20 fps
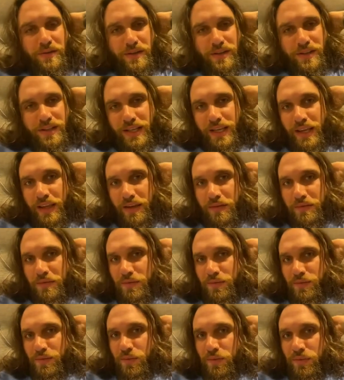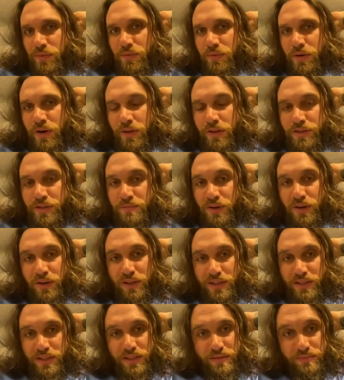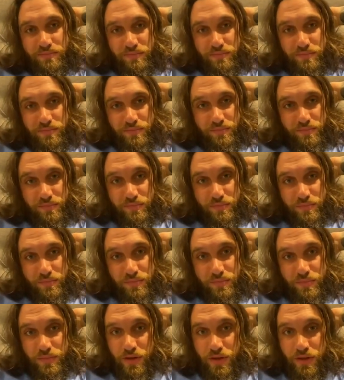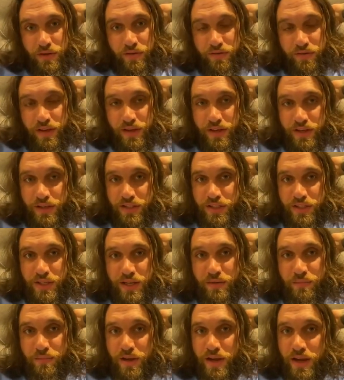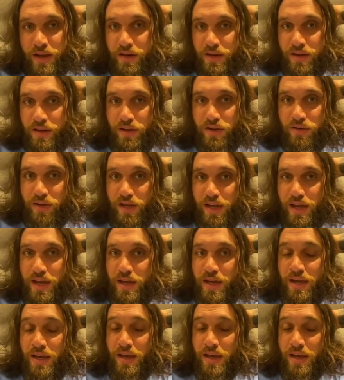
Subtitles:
Like we're the smallest out of the Eats in the UK.